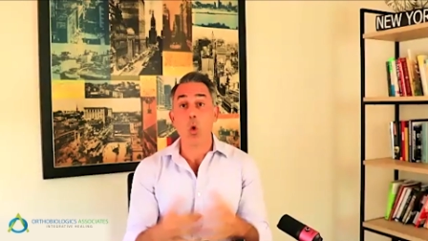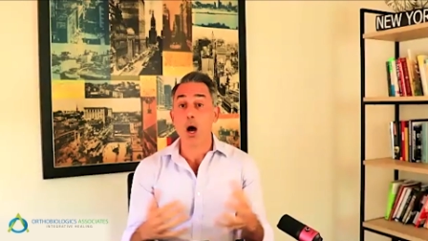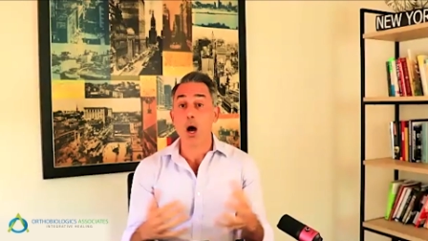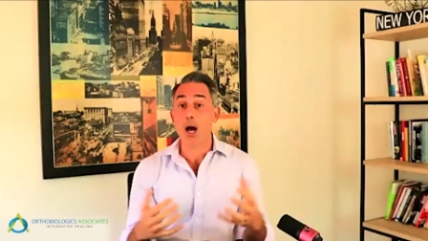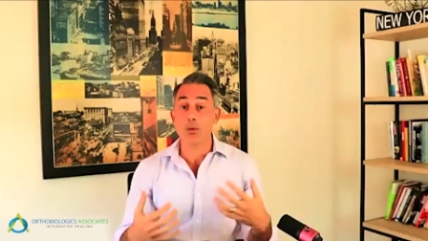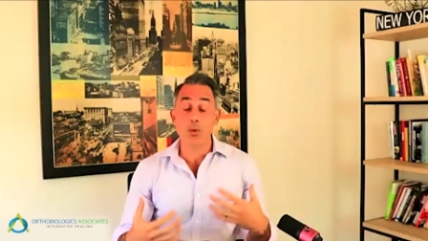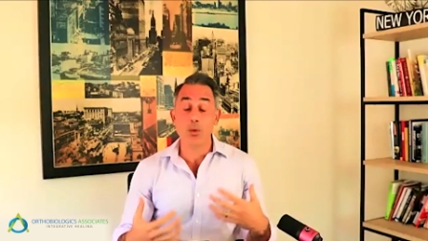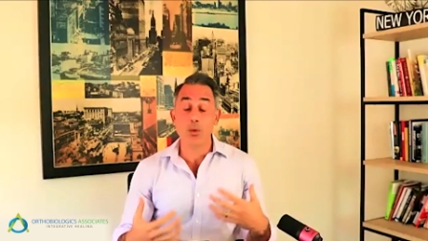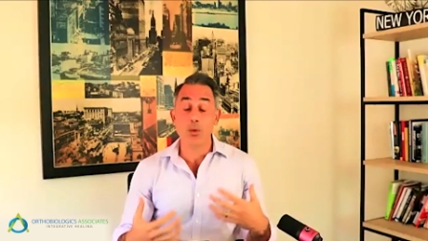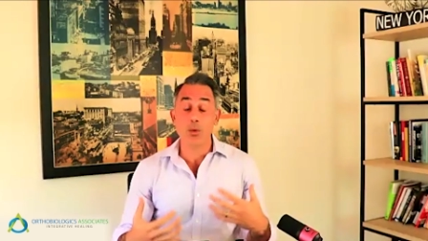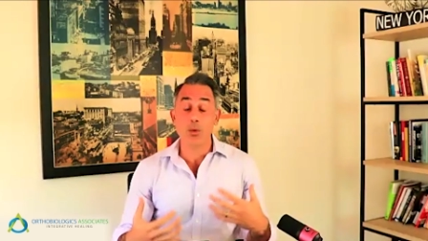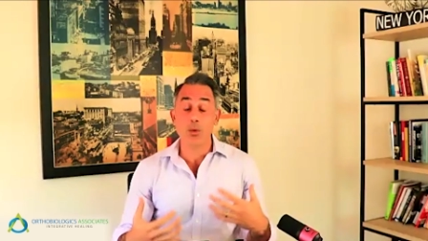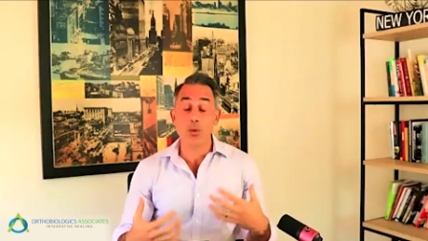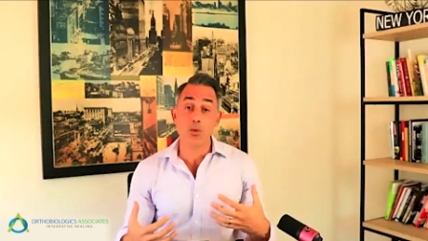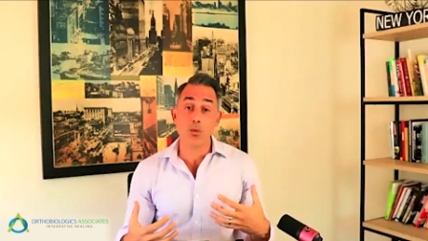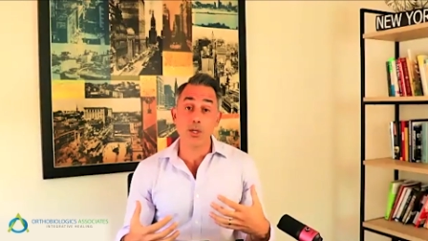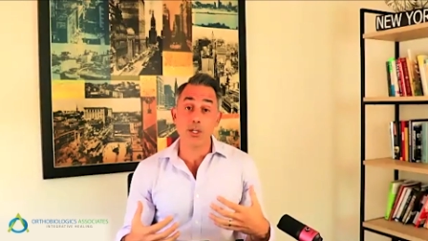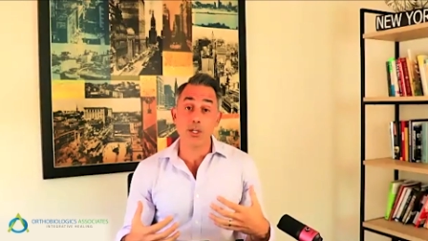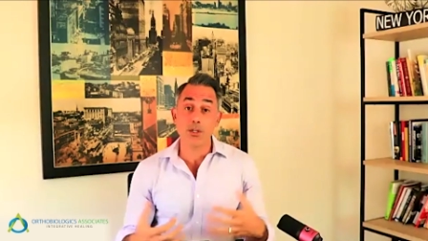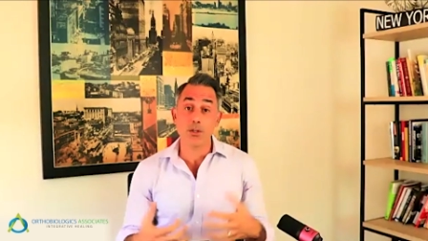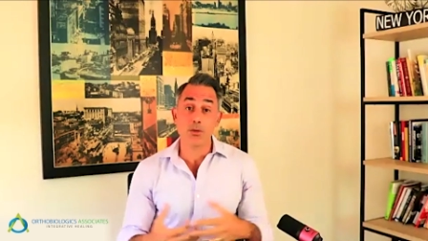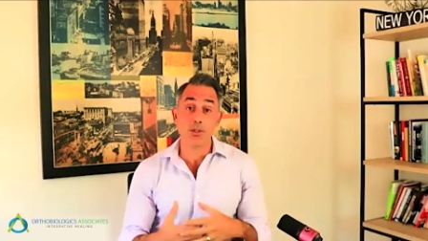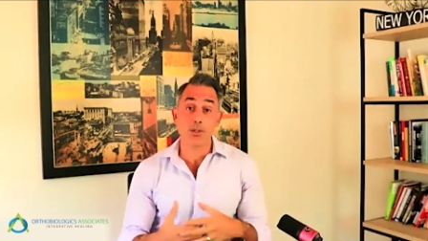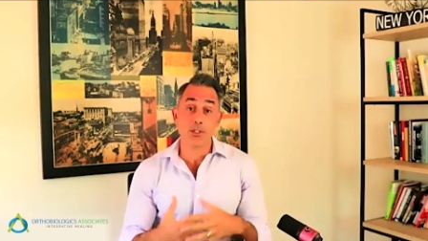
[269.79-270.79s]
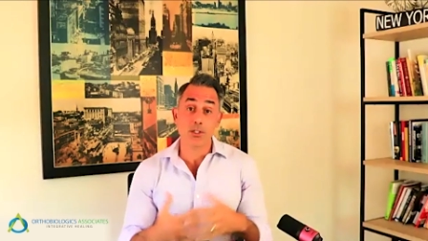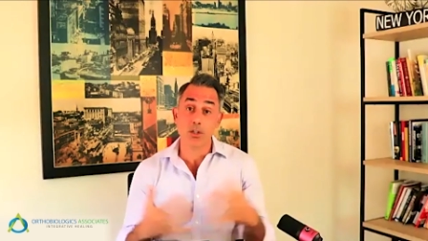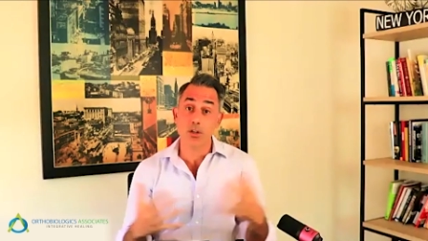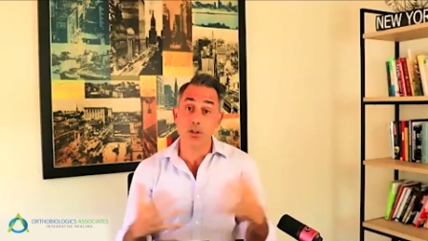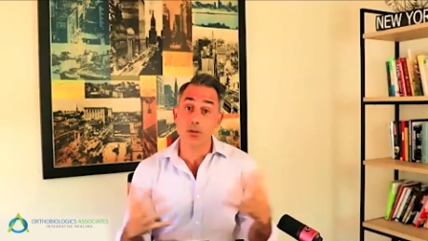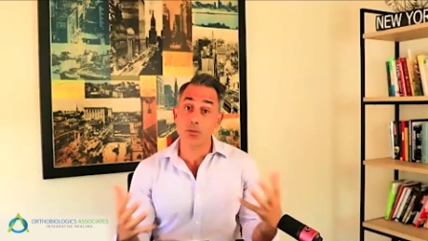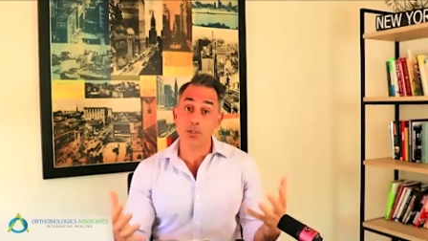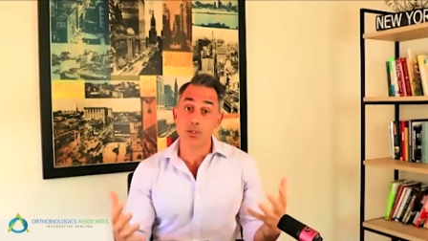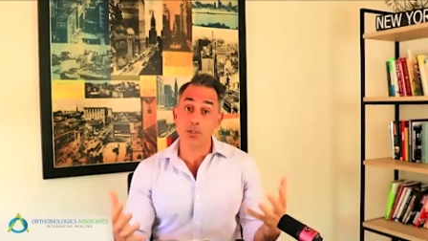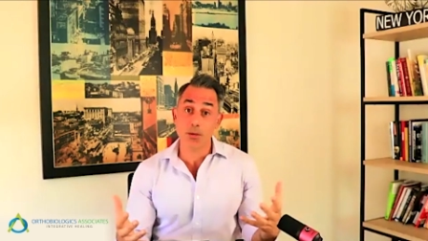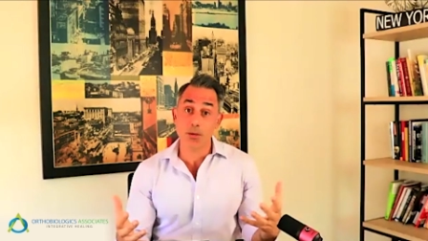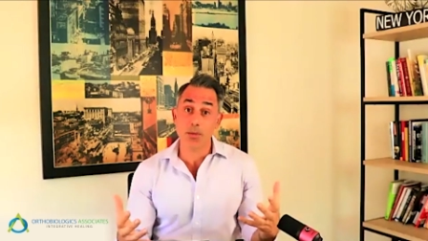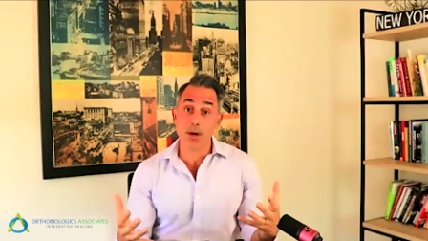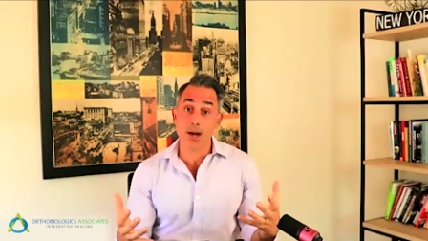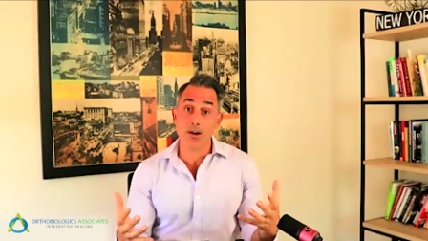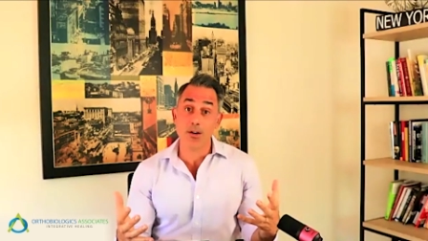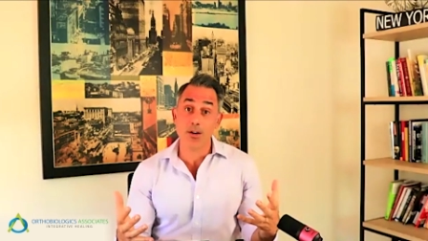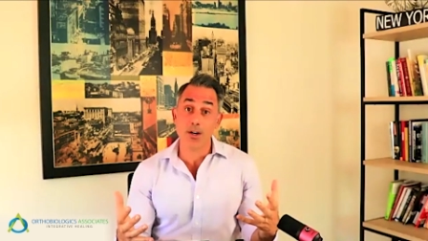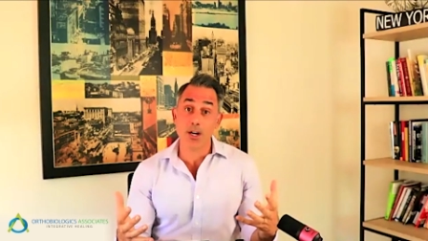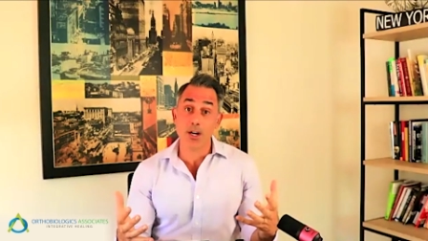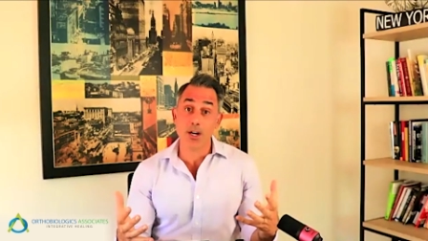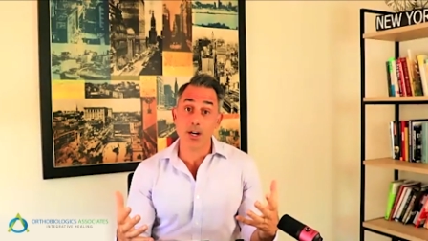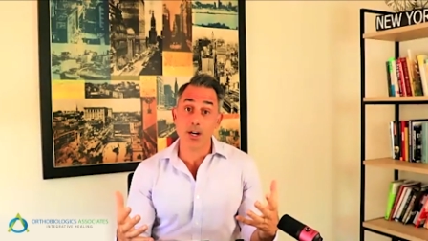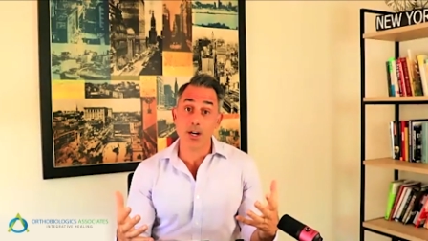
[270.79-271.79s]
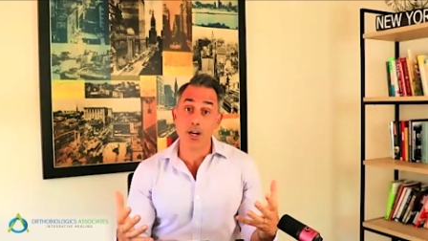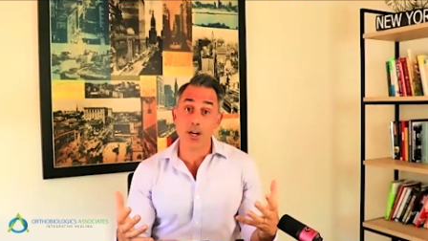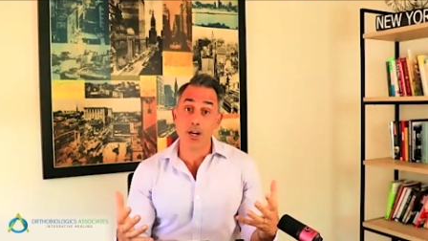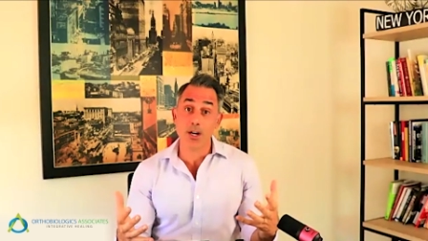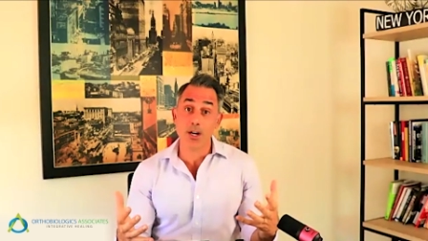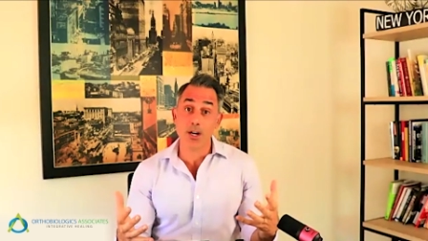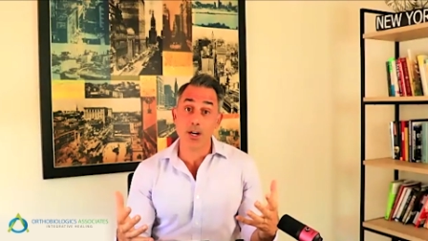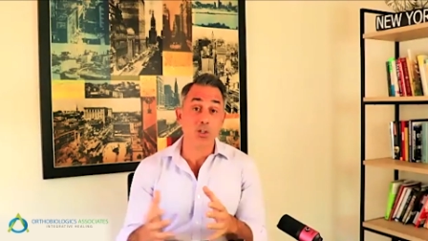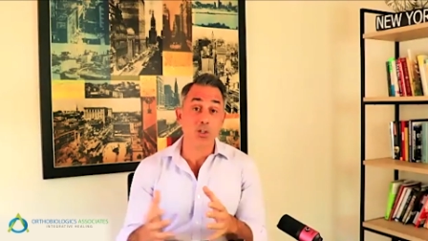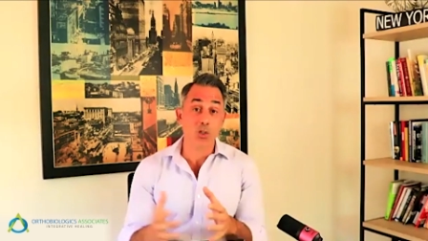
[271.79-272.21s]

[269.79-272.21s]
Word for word: you know, why we do what we do in terms of the paradigm